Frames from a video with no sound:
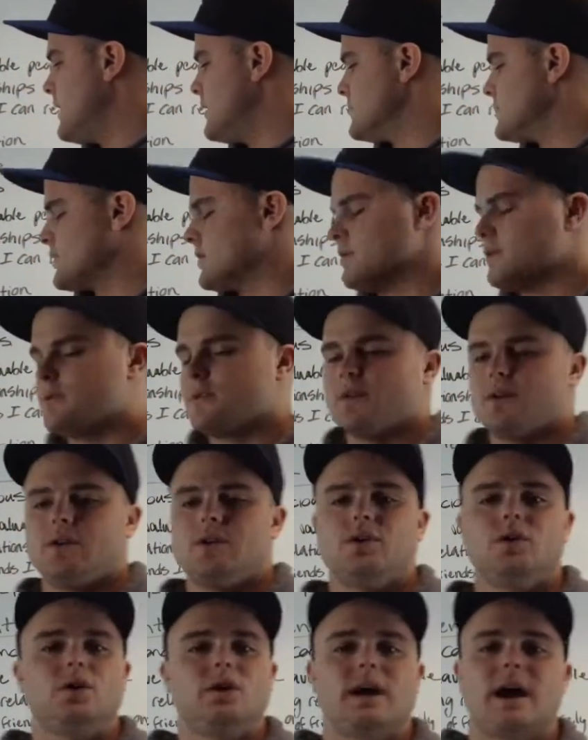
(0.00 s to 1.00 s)
So
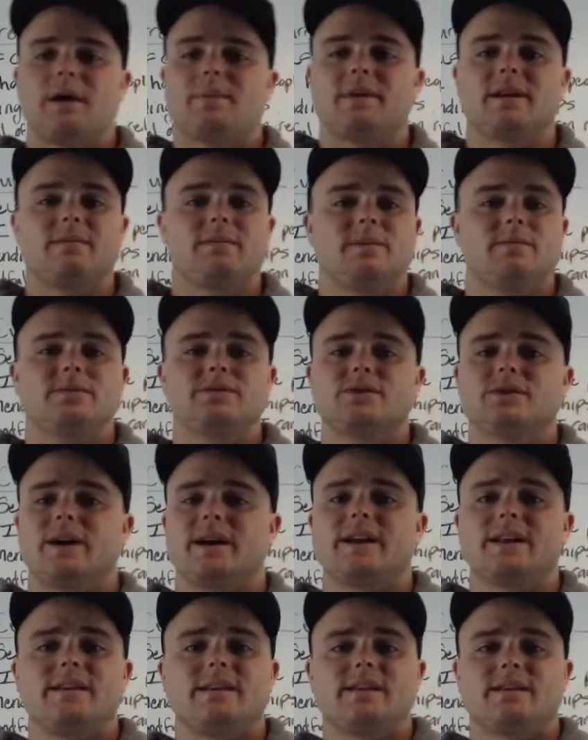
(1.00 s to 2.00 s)
how many people do I
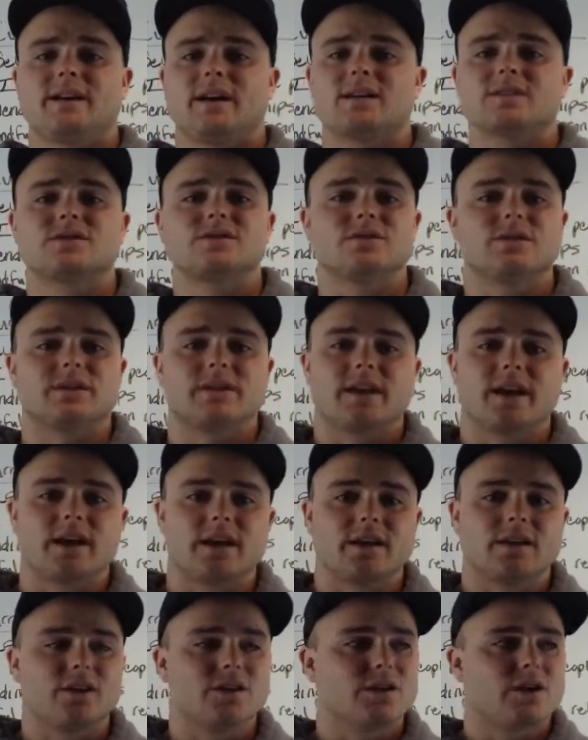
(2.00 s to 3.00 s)
need to talk to a
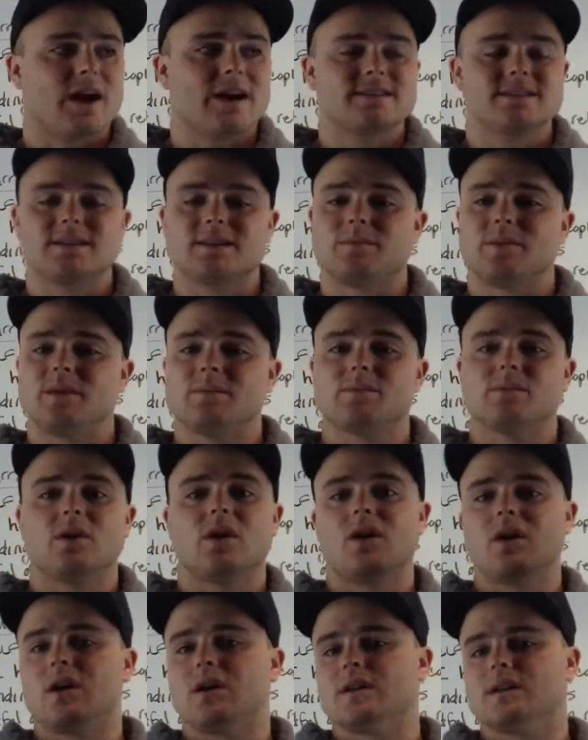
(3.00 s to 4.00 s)
day? I see people
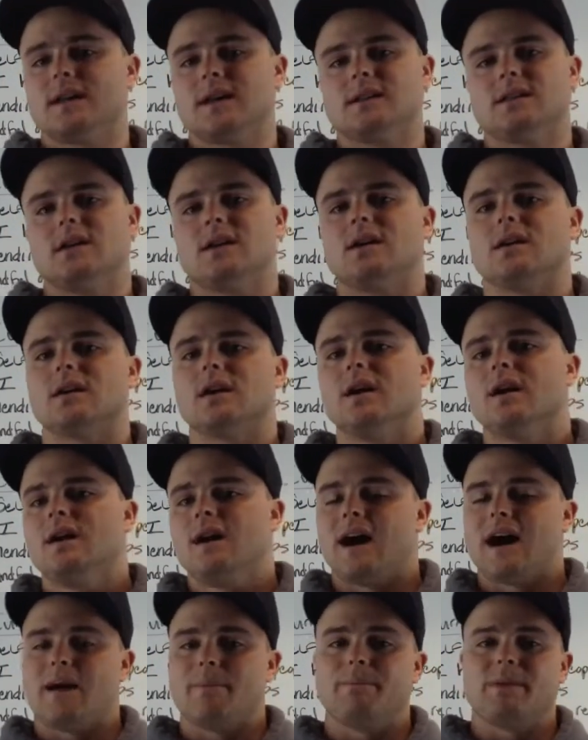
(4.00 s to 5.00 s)
all day long.
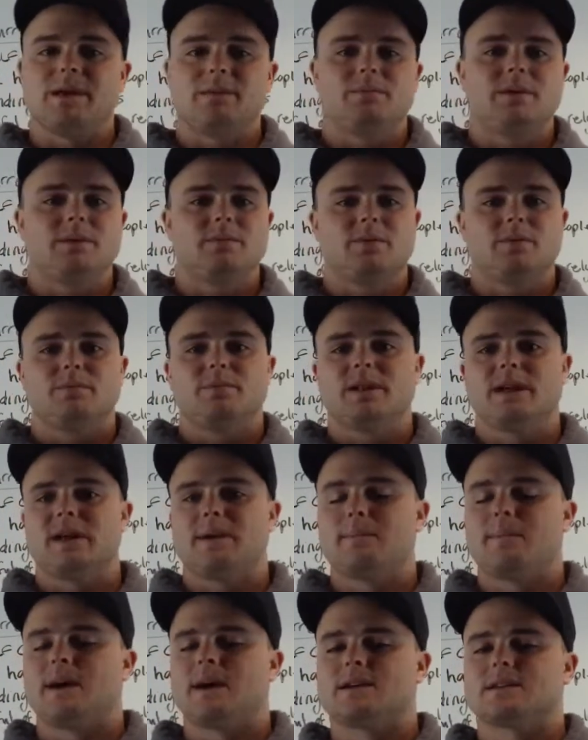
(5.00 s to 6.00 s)
I meet people
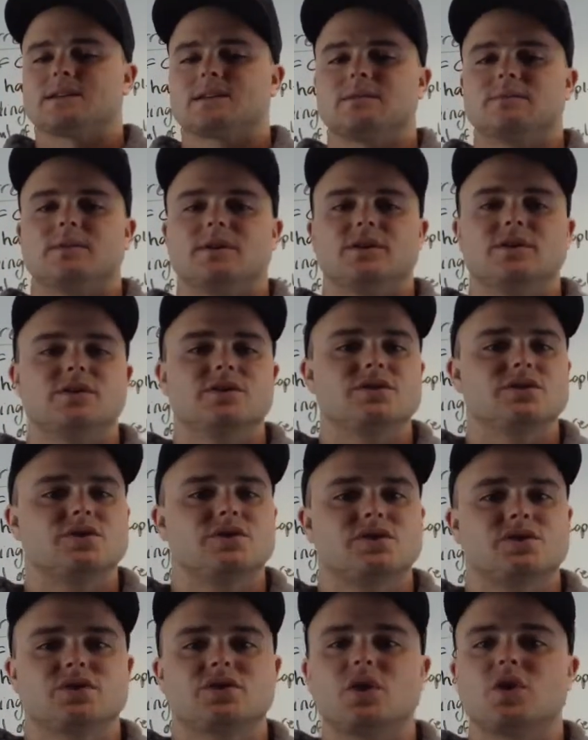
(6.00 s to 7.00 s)
playing basketball. There's
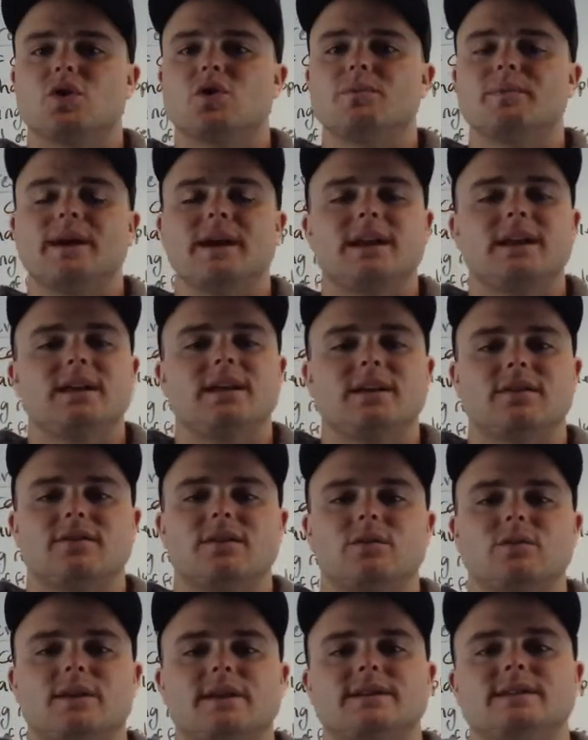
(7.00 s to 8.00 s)
so many
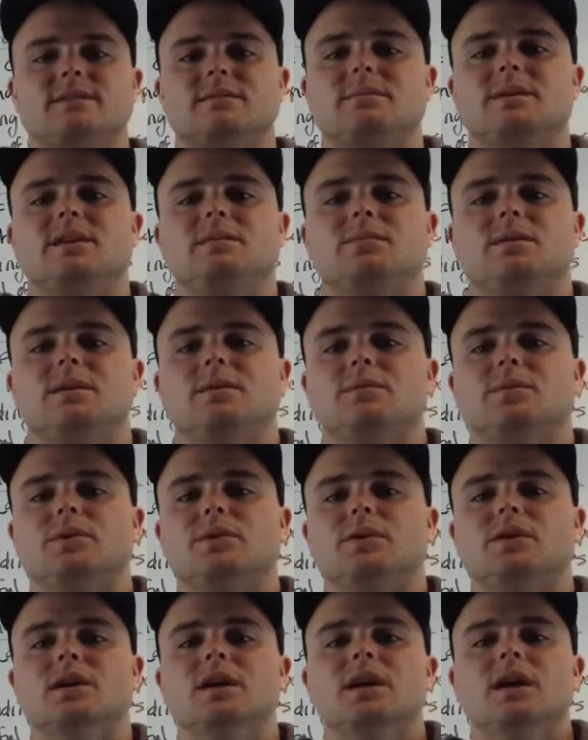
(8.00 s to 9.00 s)
different ways to meet
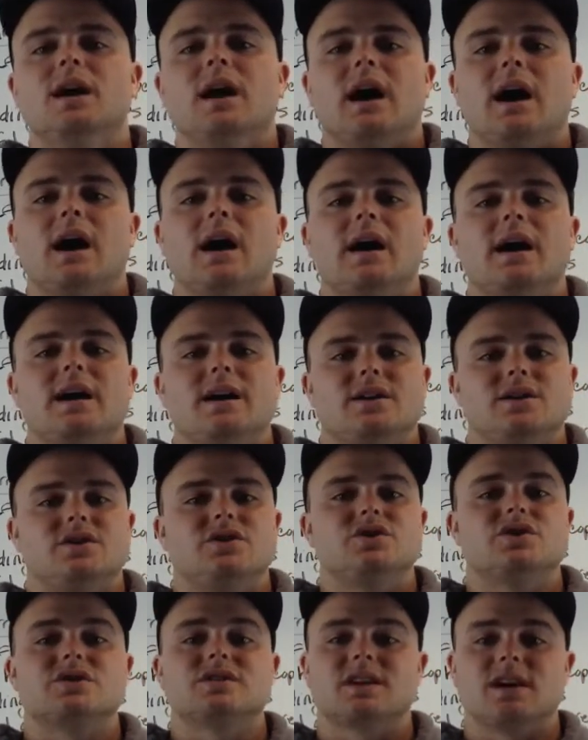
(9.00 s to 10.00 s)
people. It
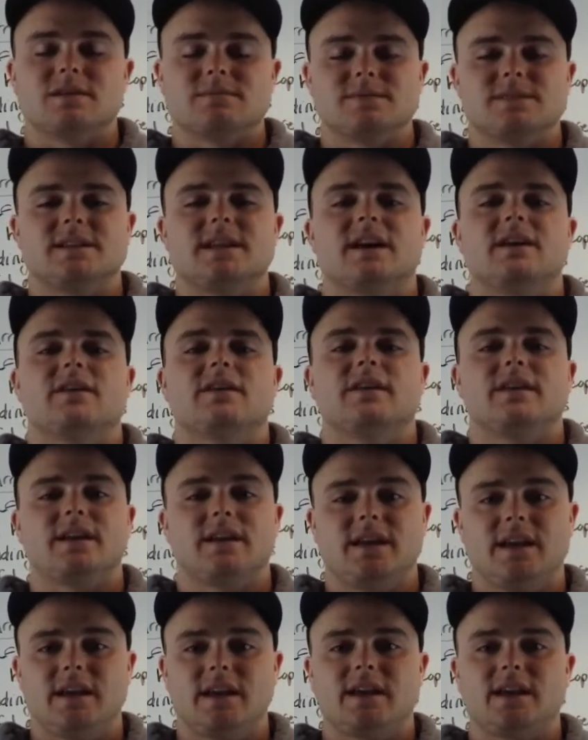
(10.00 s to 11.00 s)
just comes down to
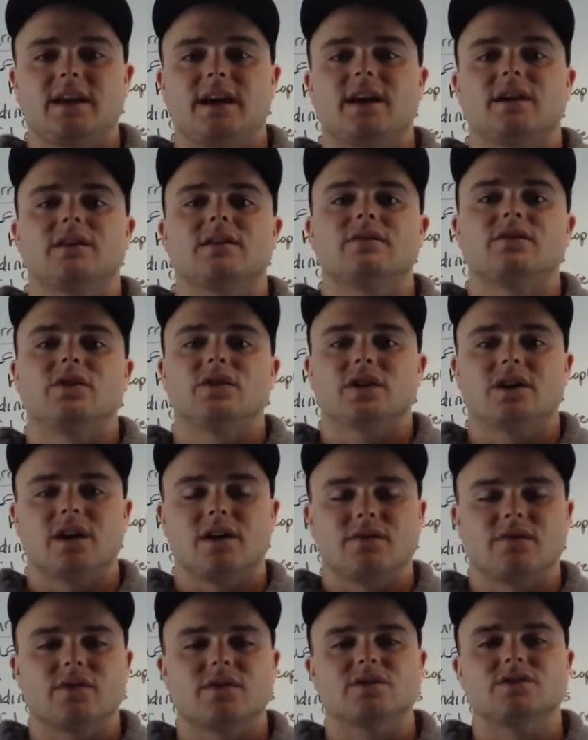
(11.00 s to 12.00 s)
getting out of your
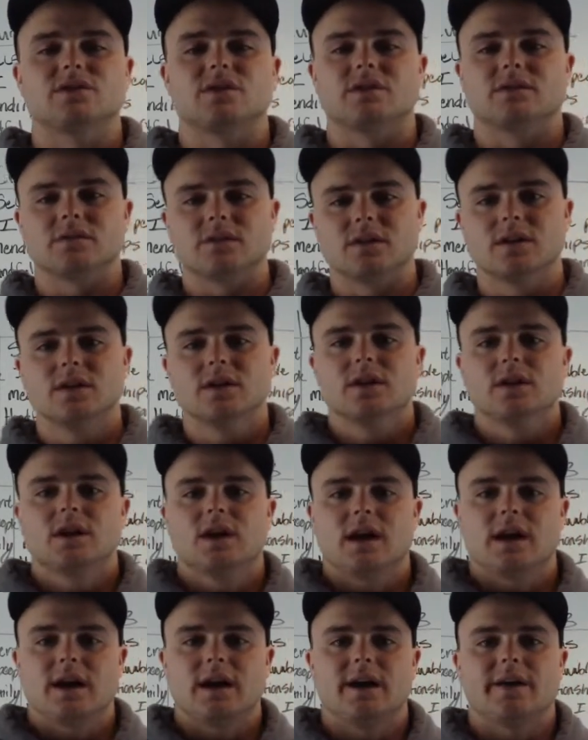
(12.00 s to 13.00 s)
comfort zone.
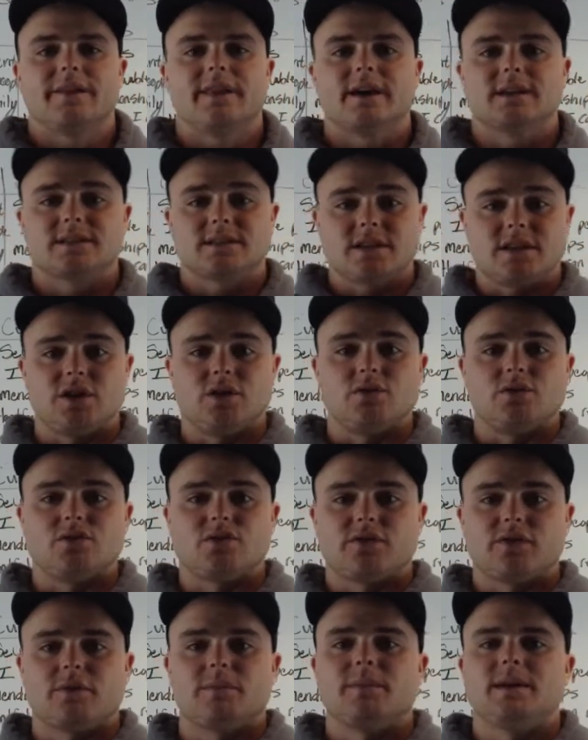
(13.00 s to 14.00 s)
And that's huge
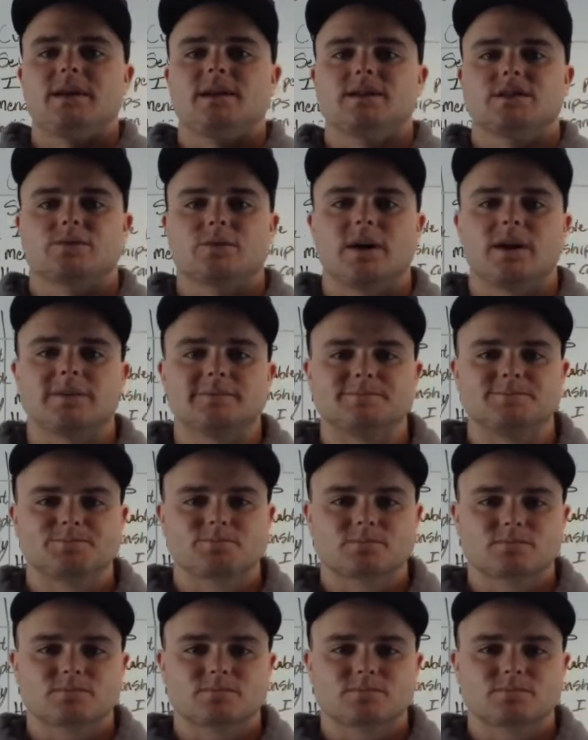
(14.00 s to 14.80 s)
for me as well.